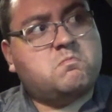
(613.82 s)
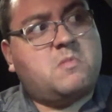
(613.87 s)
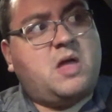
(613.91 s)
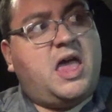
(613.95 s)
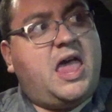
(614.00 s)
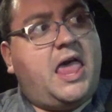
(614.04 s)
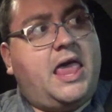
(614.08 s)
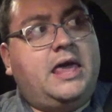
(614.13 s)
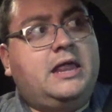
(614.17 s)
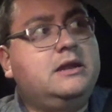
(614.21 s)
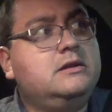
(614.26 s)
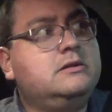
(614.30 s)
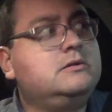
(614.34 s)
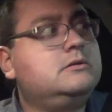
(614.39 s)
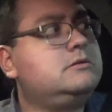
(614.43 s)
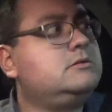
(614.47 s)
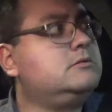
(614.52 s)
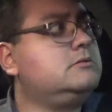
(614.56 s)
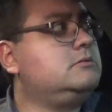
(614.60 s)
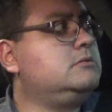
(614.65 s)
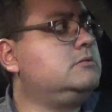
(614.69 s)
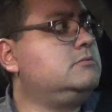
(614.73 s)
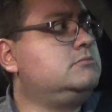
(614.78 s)

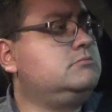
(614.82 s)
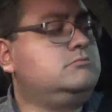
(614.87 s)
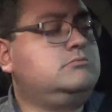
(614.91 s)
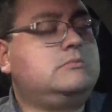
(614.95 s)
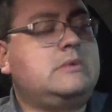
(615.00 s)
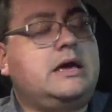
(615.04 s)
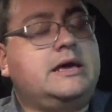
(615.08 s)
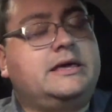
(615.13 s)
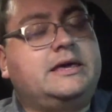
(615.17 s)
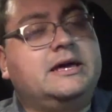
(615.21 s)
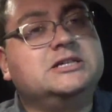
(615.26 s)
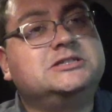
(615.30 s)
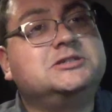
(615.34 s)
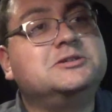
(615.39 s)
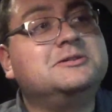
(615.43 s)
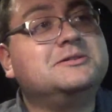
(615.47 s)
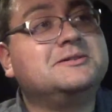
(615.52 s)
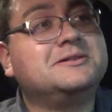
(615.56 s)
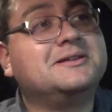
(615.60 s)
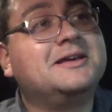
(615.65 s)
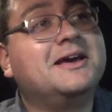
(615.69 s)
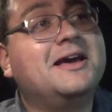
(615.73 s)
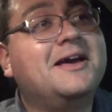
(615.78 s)
I guess
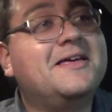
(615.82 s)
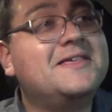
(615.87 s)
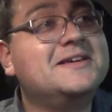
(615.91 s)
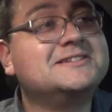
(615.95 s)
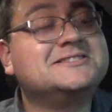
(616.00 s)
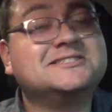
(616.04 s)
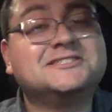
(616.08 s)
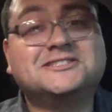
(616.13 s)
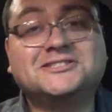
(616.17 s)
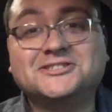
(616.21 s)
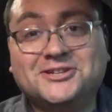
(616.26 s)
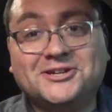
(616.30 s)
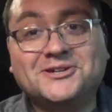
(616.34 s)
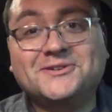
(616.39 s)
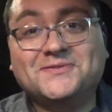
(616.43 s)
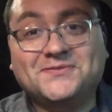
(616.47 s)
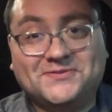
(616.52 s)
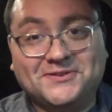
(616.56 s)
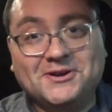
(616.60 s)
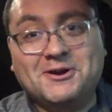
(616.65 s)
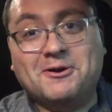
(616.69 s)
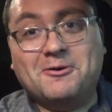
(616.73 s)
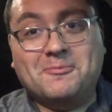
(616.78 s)
this is a good
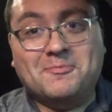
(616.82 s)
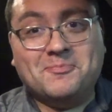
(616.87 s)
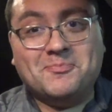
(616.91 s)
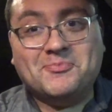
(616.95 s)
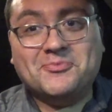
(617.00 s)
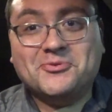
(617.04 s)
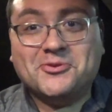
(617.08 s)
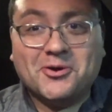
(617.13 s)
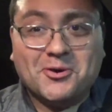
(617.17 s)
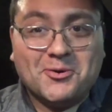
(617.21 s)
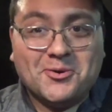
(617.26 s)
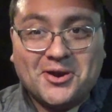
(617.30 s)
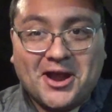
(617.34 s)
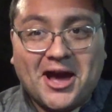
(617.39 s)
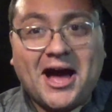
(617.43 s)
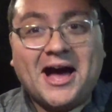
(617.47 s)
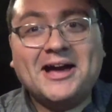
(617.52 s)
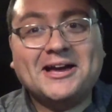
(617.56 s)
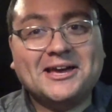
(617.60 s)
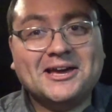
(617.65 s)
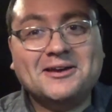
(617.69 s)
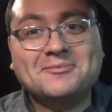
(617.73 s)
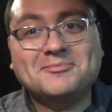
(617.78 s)
film. Do
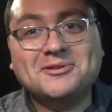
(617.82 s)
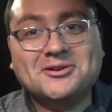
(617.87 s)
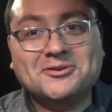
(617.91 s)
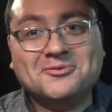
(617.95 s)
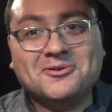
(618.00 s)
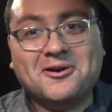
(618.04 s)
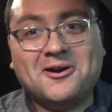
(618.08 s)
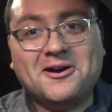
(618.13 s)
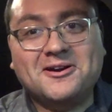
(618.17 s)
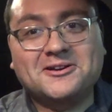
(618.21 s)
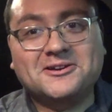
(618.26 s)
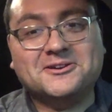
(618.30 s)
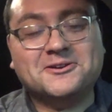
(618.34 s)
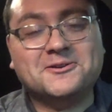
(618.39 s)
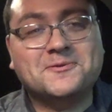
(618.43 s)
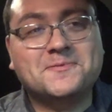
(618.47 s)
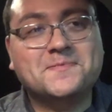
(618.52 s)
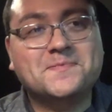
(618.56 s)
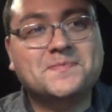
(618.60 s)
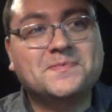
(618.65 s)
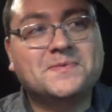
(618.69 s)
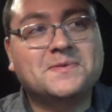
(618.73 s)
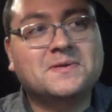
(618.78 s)
not get me wrong here.
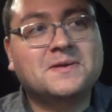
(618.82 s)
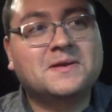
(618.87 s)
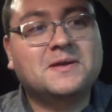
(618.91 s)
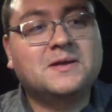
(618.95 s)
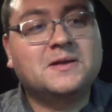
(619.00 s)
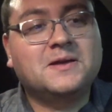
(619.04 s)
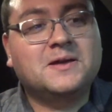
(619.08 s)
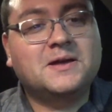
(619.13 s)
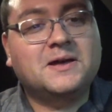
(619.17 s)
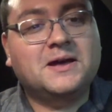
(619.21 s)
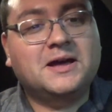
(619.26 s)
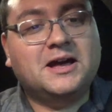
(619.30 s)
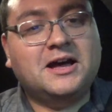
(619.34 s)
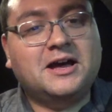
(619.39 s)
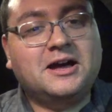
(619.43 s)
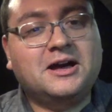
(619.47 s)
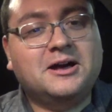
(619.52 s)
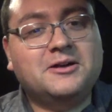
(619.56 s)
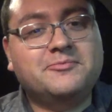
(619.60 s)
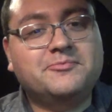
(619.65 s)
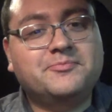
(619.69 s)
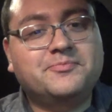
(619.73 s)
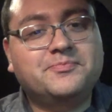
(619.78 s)

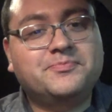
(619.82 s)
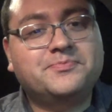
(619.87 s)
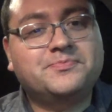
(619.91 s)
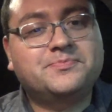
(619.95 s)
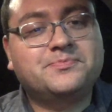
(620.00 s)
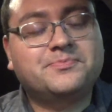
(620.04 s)
But